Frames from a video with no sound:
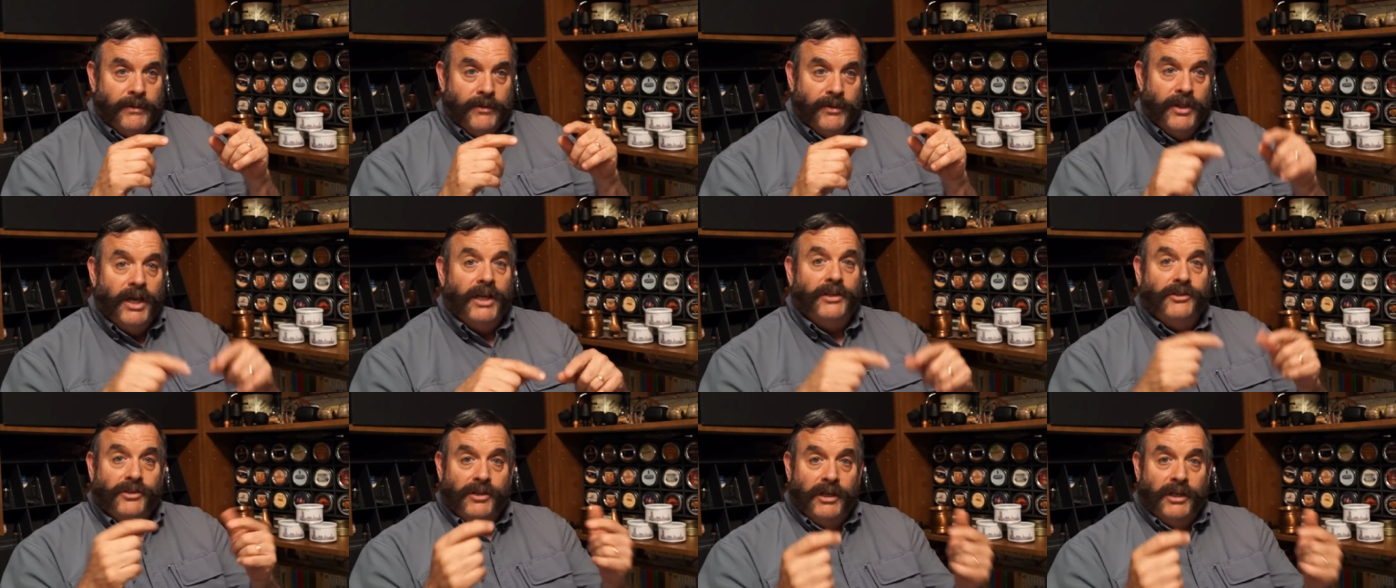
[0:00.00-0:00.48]

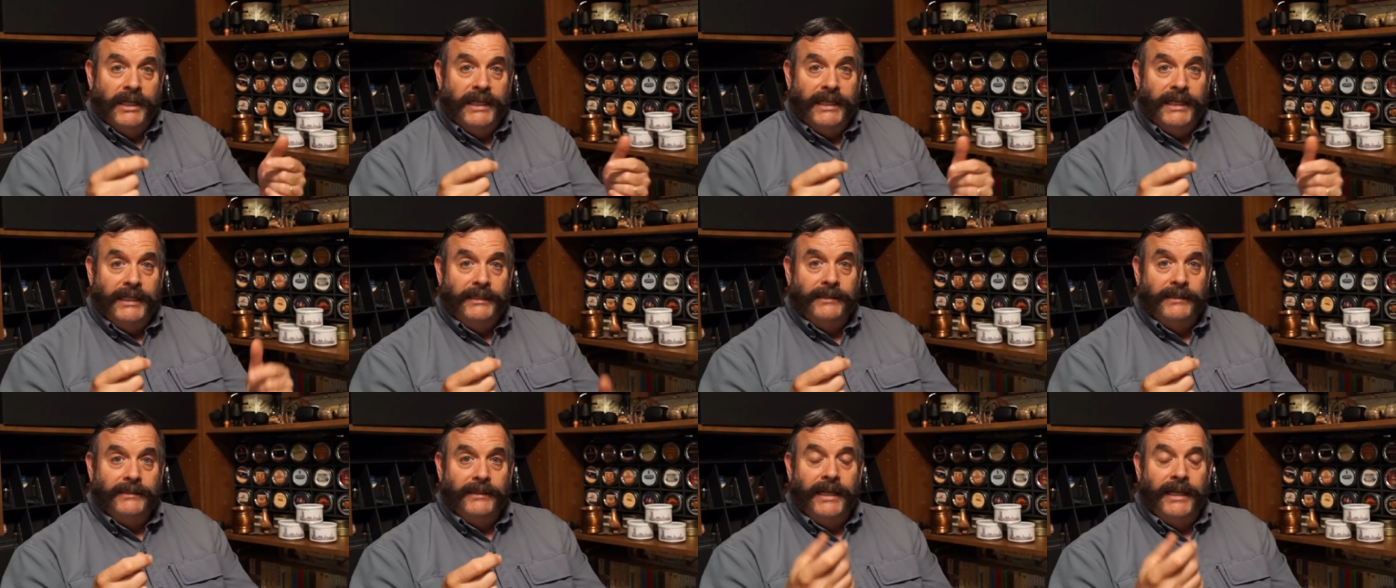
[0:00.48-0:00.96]

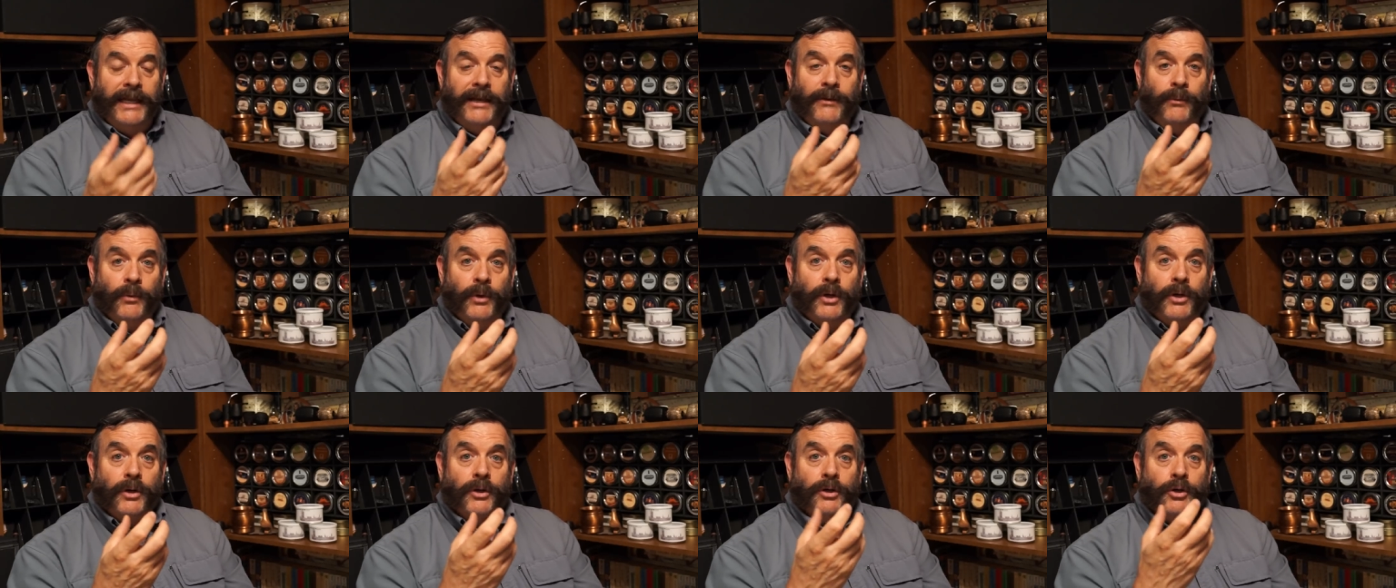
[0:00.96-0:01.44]
Thusly, it
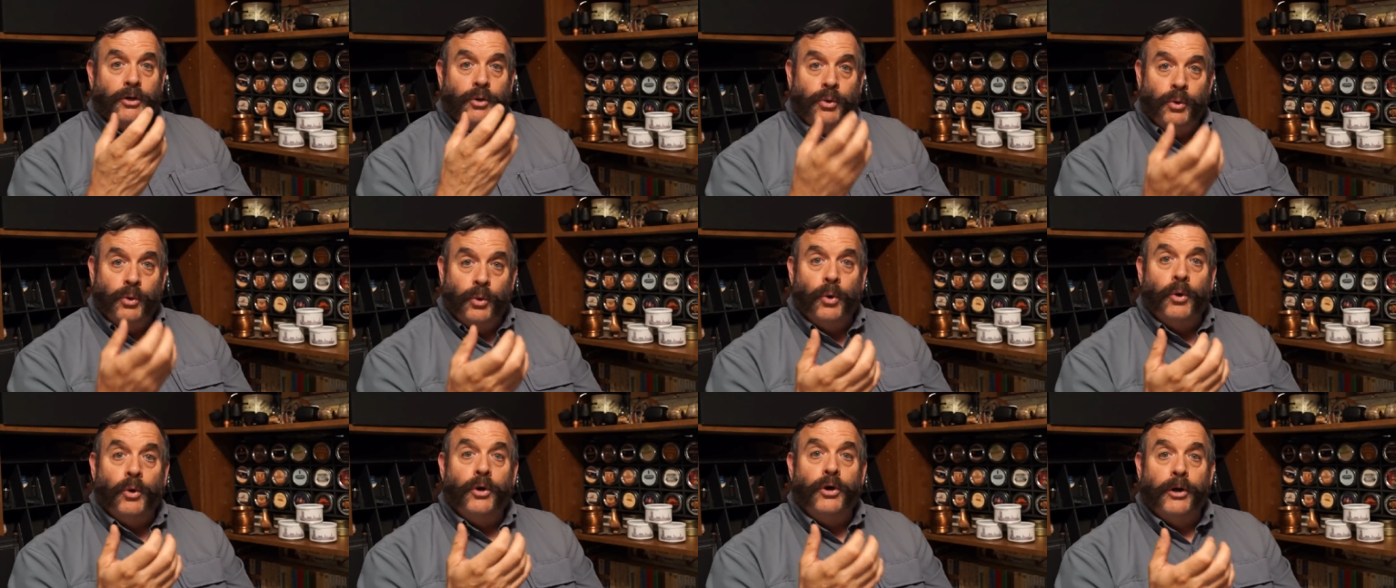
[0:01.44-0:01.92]
will
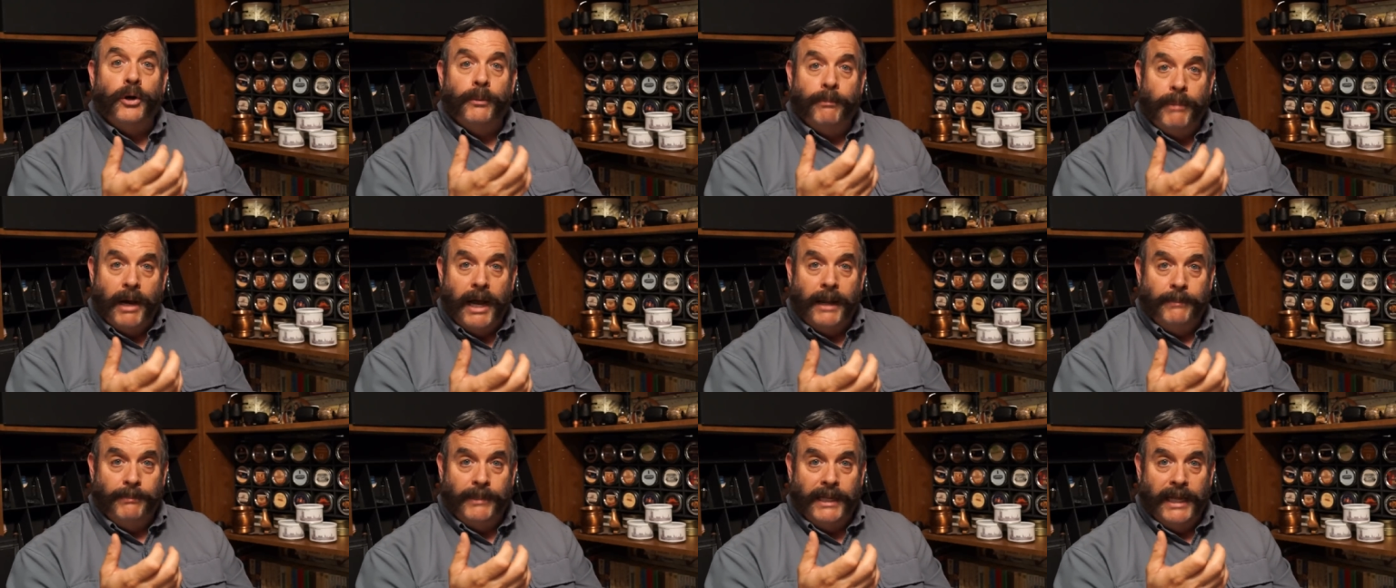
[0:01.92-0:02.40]
cool your
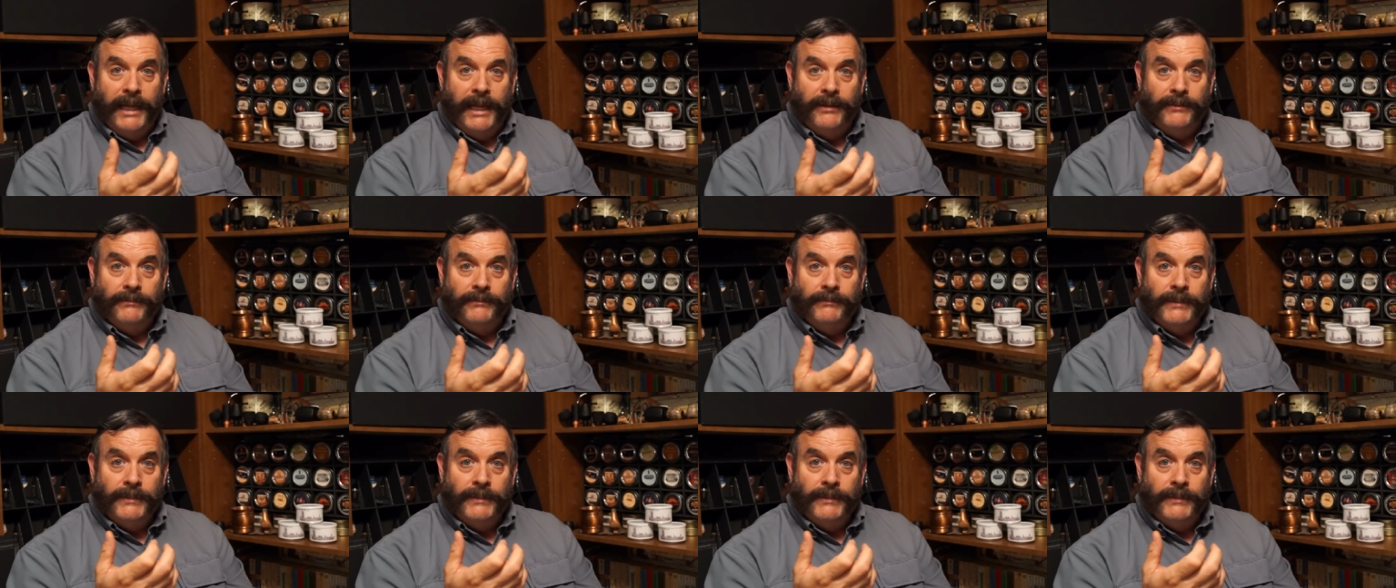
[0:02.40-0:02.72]
pipe down.